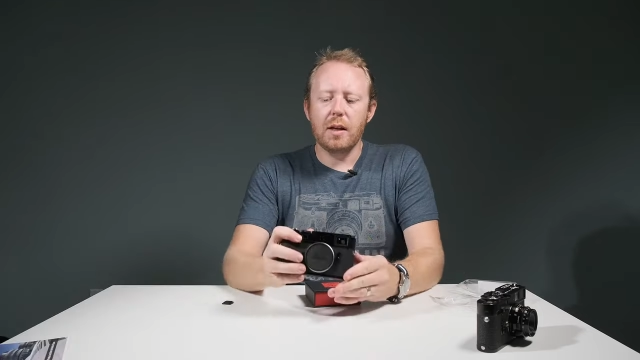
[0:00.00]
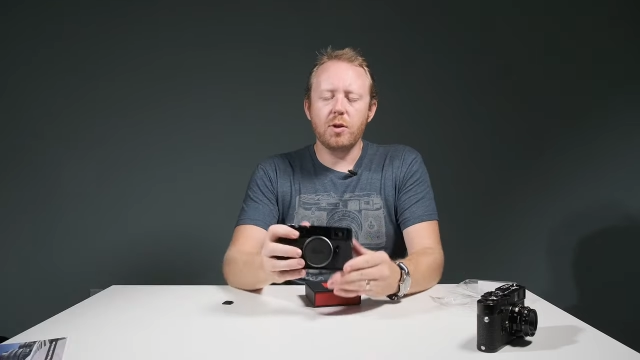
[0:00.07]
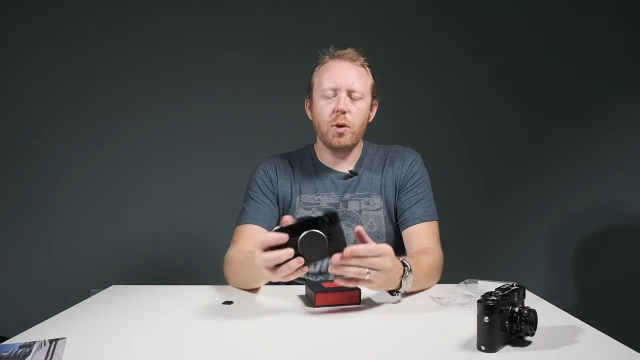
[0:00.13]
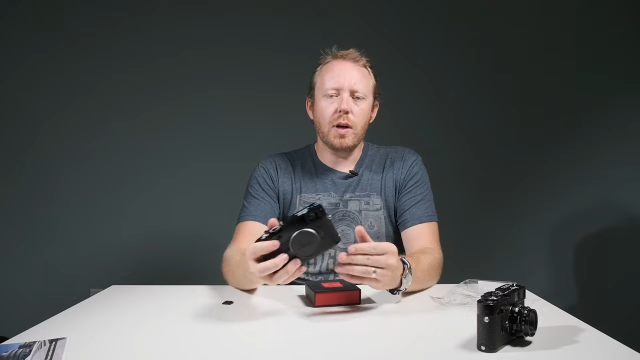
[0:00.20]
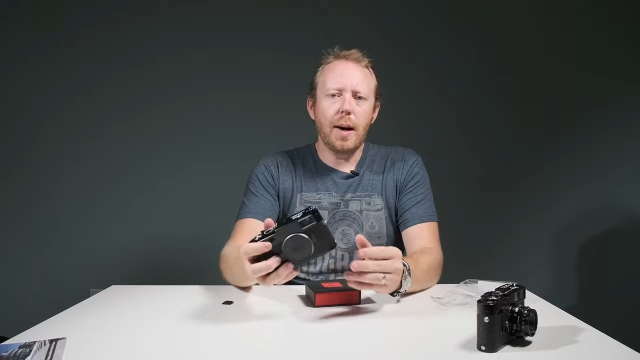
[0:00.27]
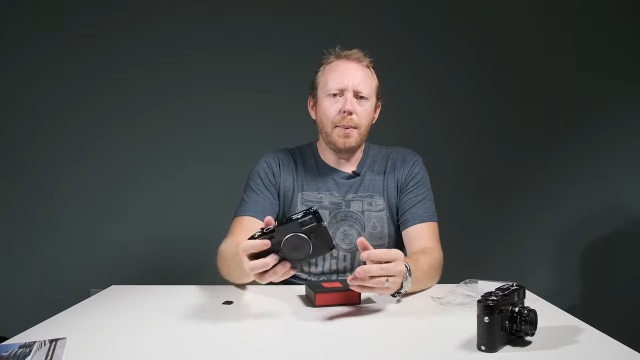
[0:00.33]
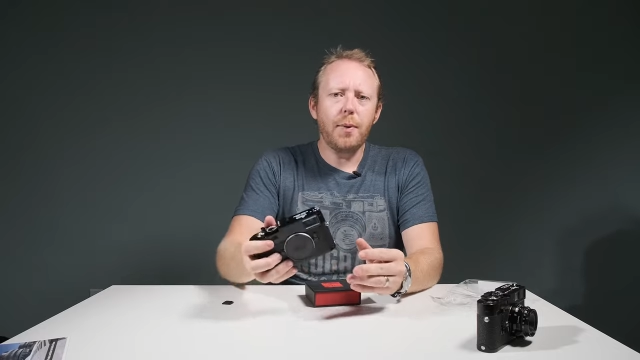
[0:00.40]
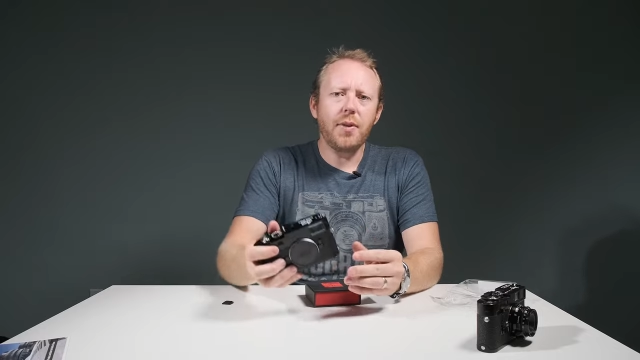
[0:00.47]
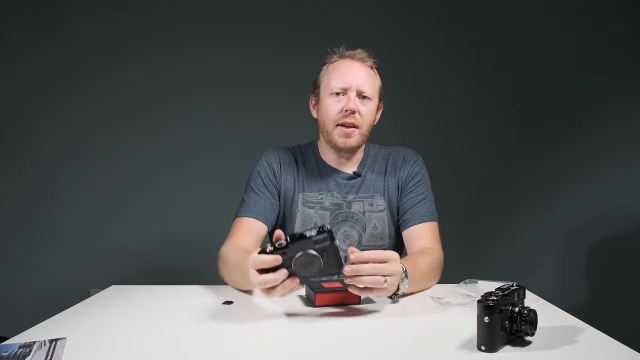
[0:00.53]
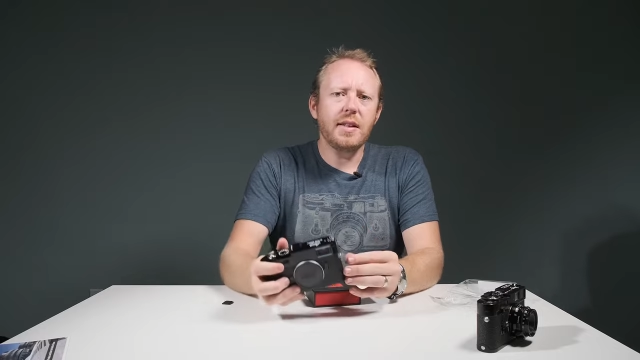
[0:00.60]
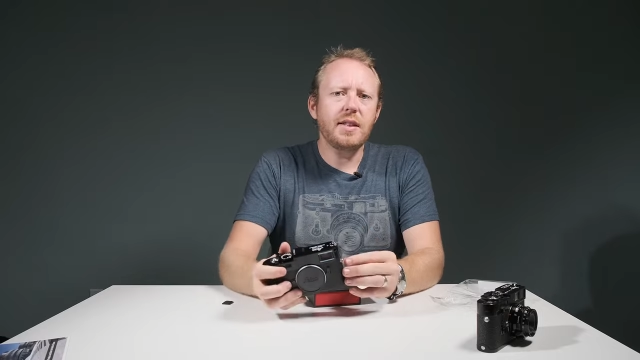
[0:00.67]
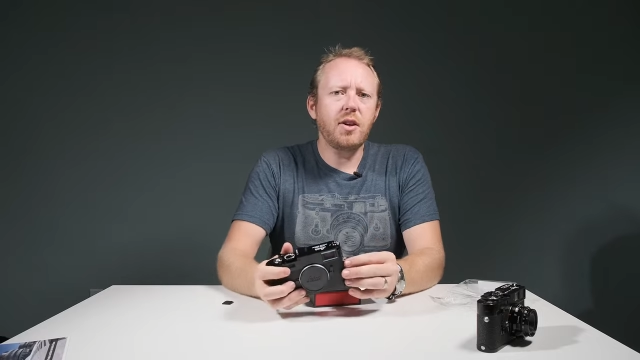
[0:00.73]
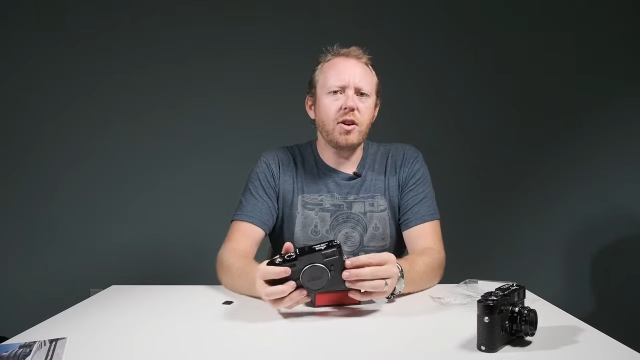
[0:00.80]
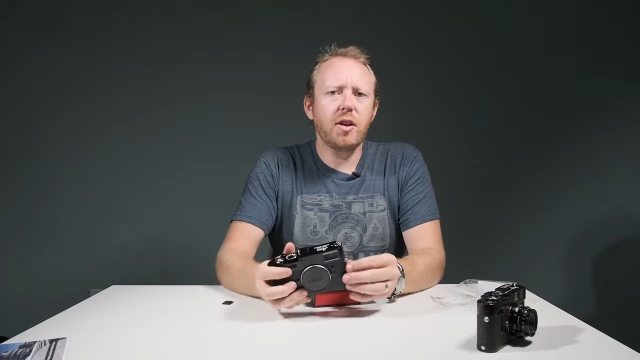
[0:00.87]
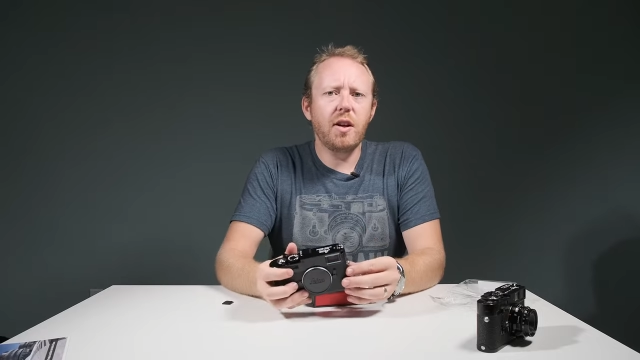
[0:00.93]
So a couple
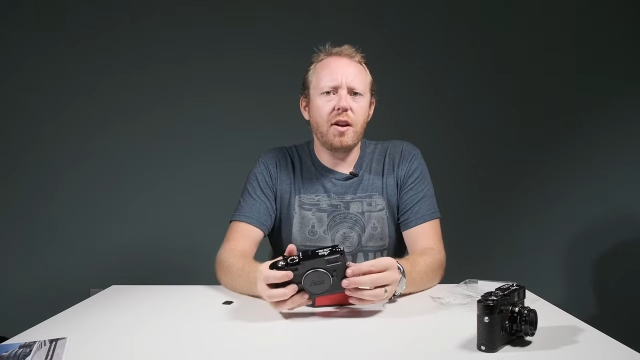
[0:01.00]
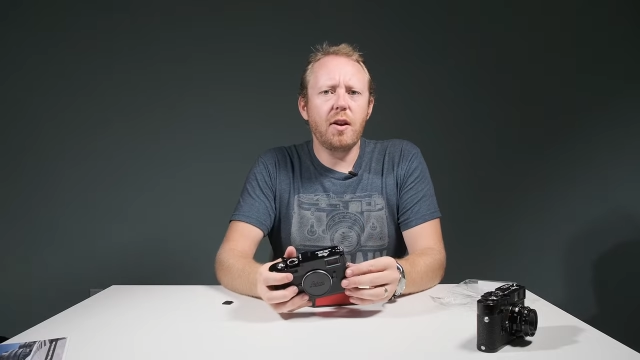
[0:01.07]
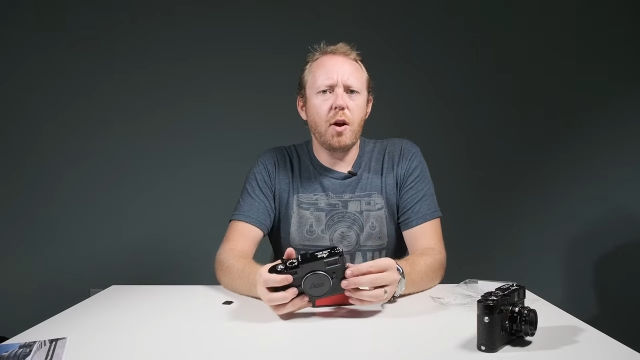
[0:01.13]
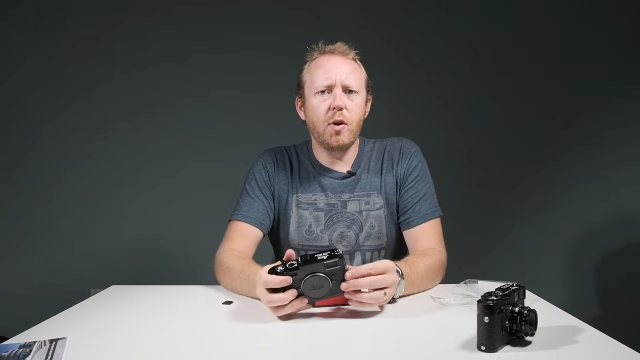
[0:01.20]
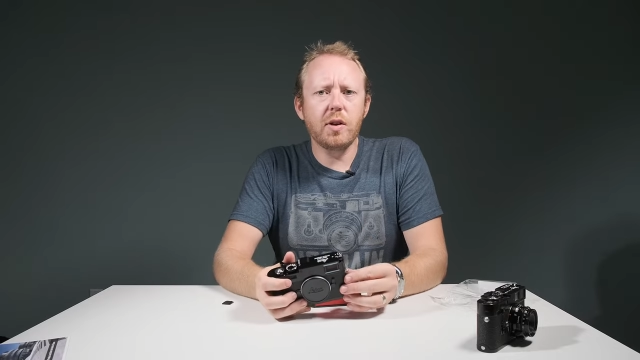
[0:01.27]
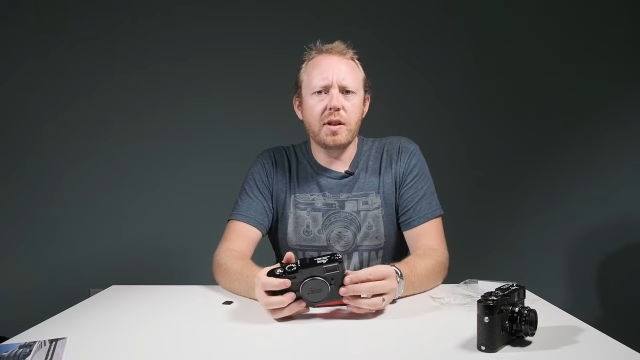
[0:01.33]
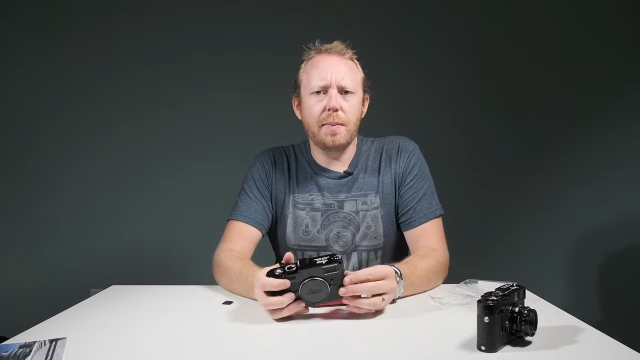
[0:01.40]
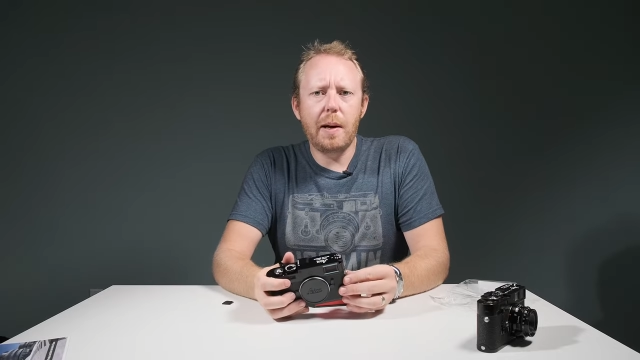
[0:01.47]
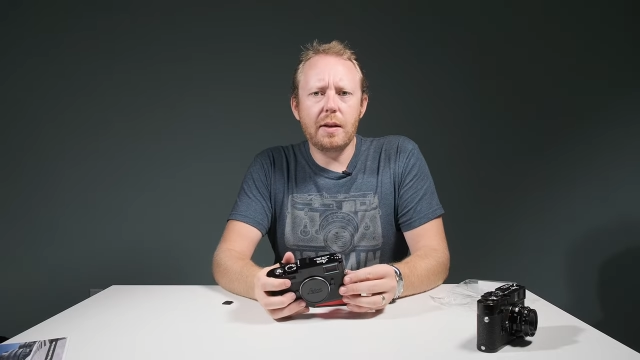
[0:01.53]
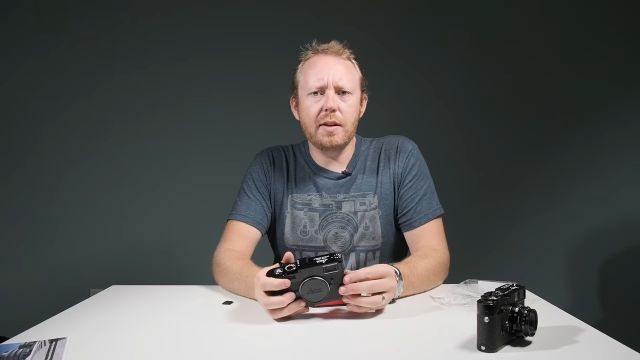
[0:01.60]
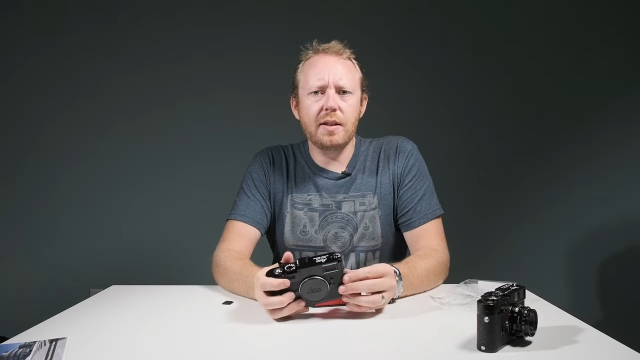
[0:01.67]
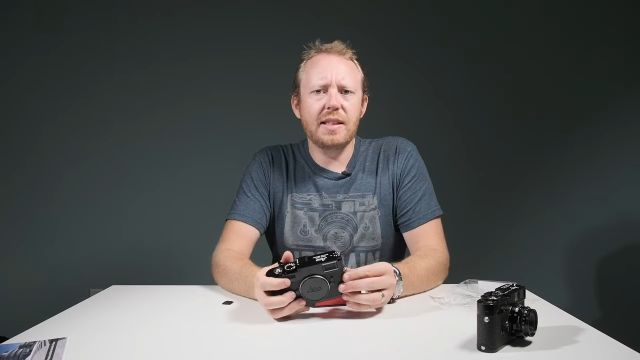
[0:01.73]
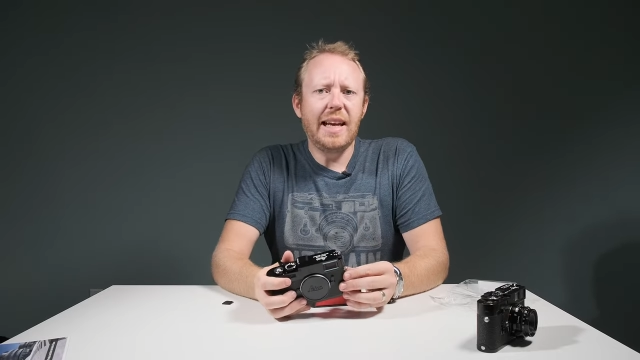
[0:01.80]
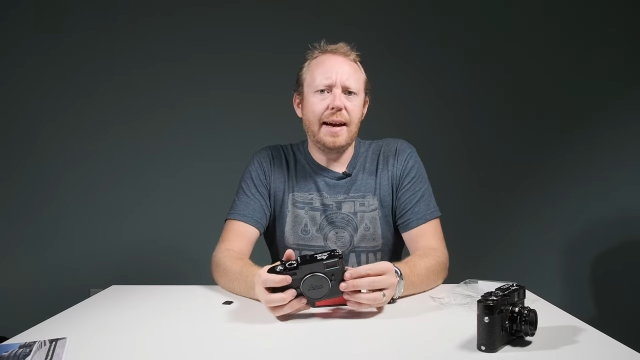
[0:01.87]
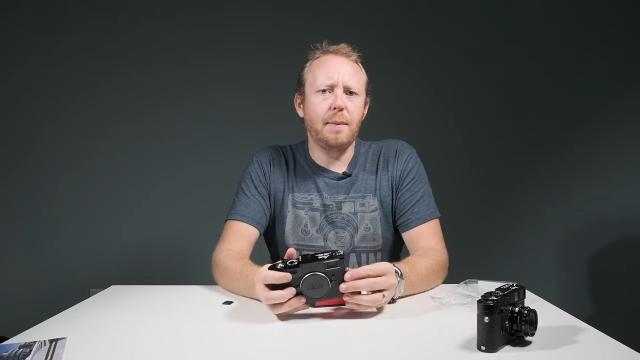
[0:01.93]
things that you're gonna notice about
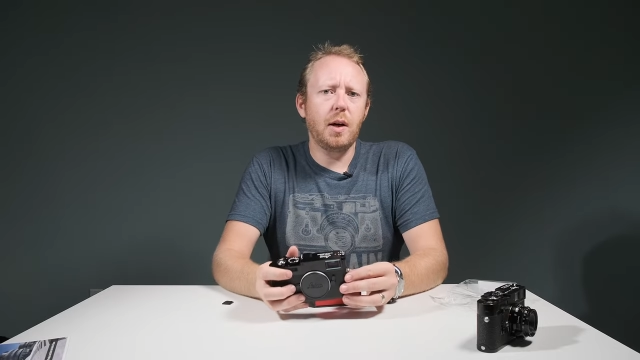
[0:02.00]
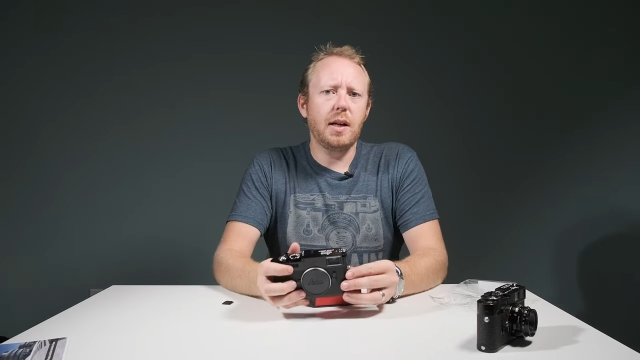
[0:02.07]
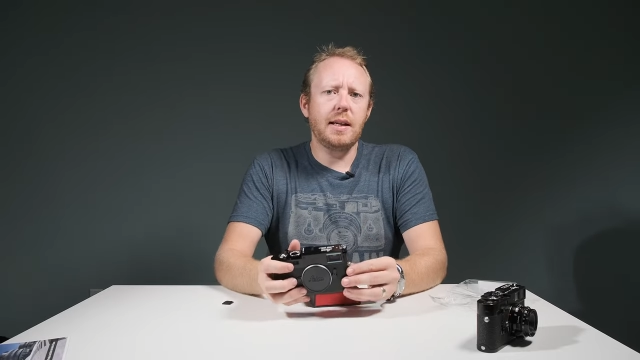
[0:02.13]
this camera